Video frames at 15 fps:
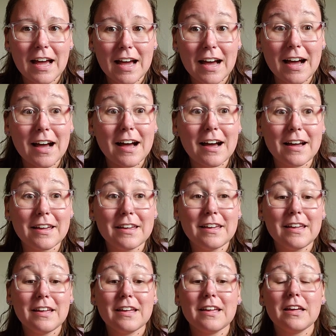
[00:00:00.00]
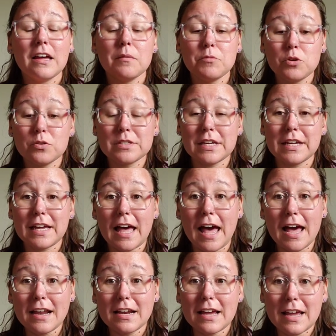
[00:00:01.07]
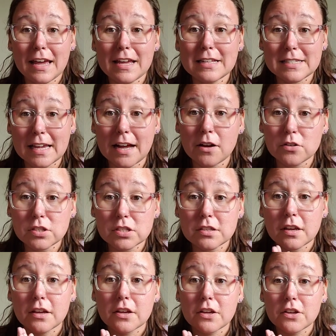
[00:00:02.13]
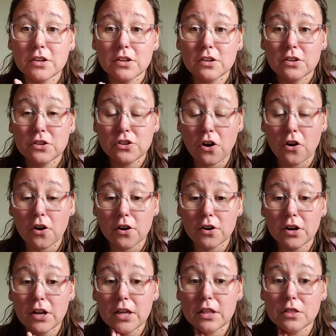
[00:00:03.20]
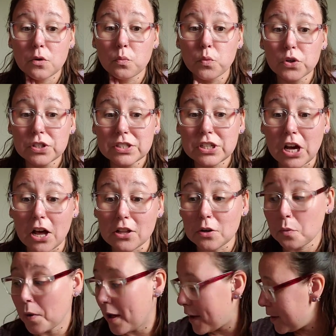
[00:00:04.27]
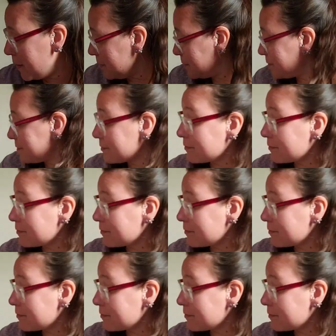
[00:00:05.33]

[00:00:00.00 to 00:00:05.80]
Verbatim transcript: I am using at Haynes House yarn in the Woods colorway.